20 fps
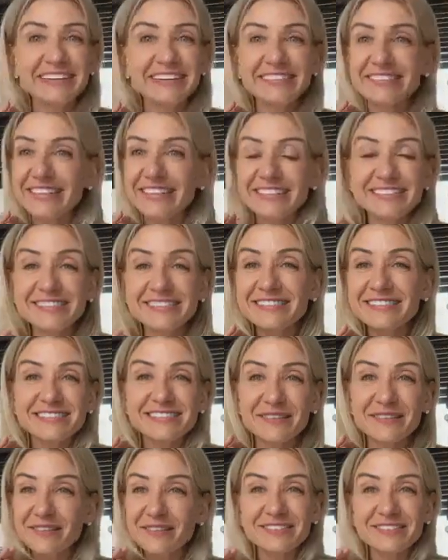it
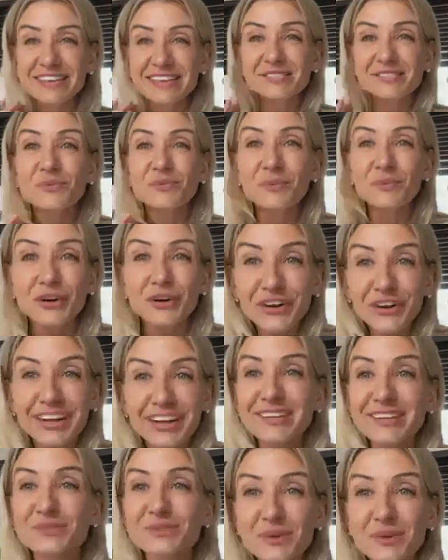doesn't
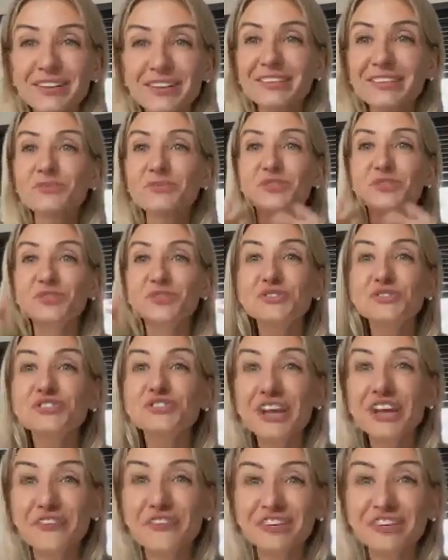work as well as when you
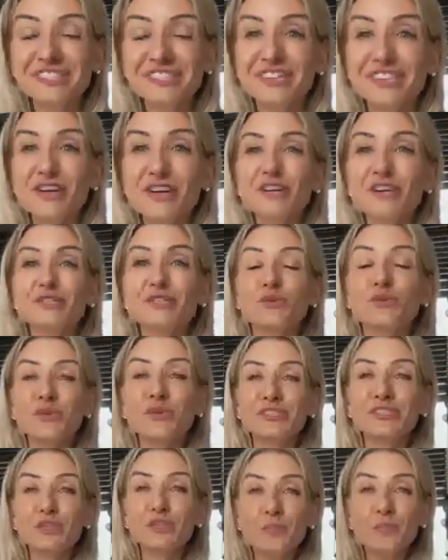share it. So
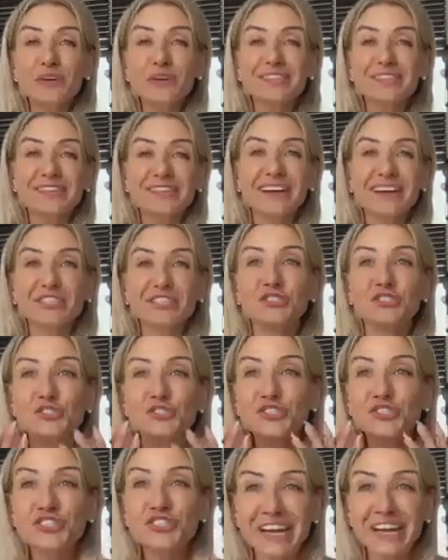we're super excited
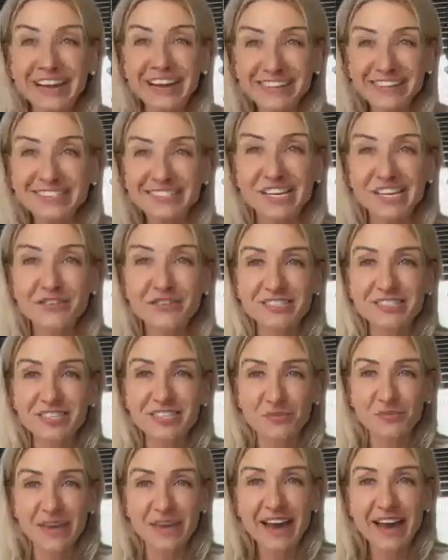to share the secrets
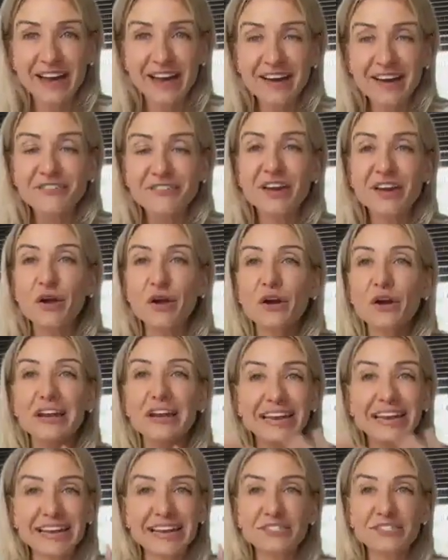that we have
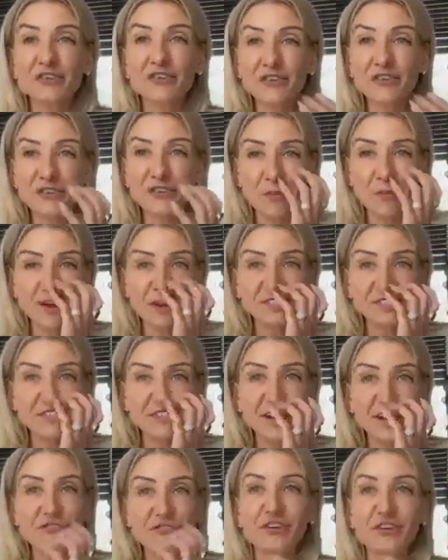collected over the past
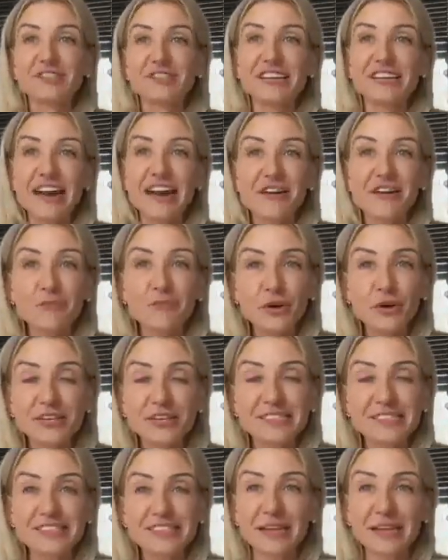5 years that I've
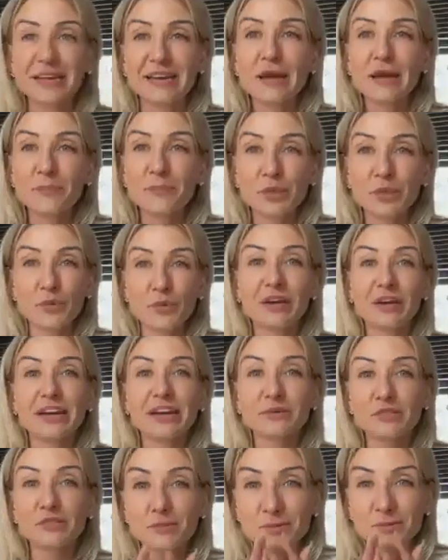personally been
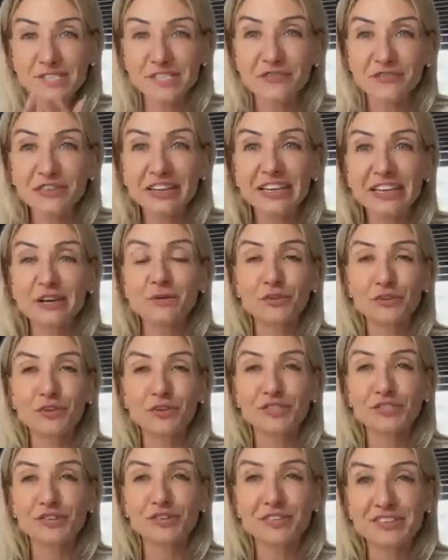working specifically with
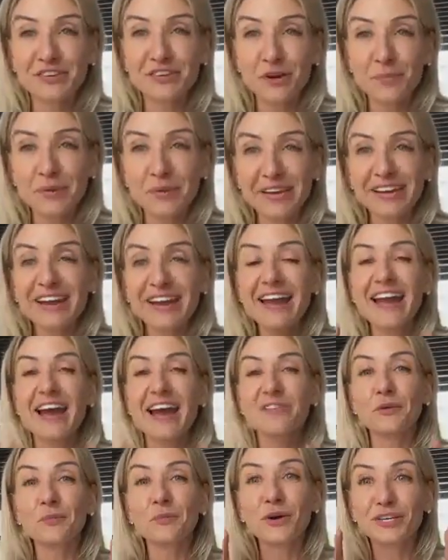ozone therapy,
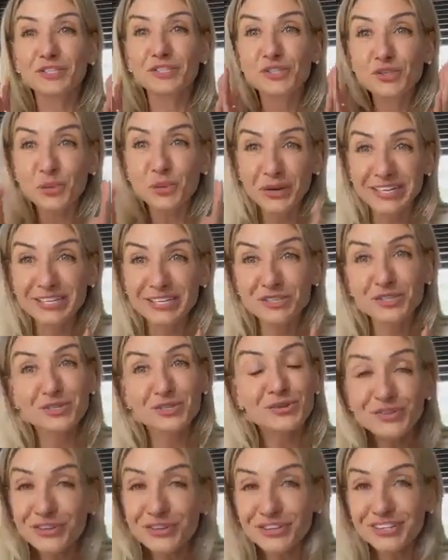and the past
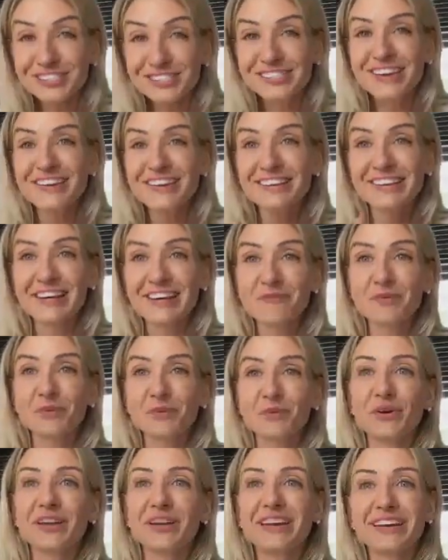22 years that I've
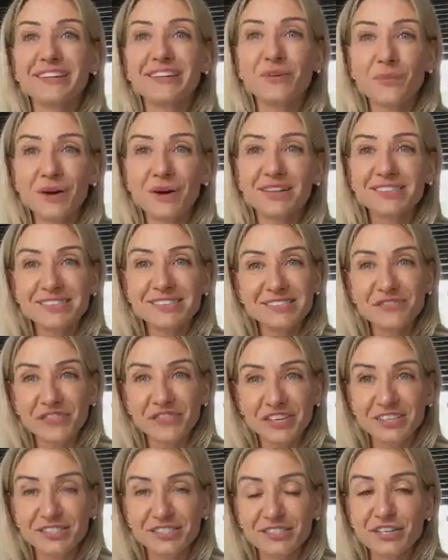been working in the wellness
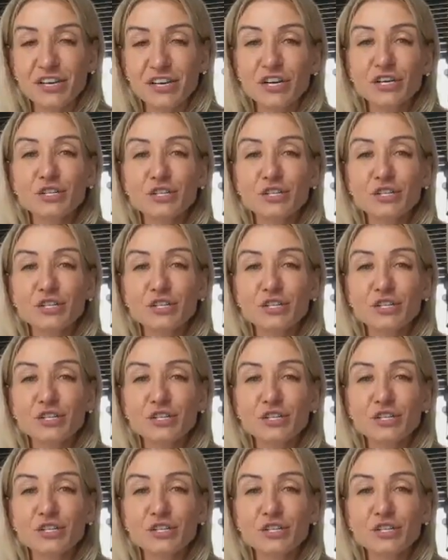field.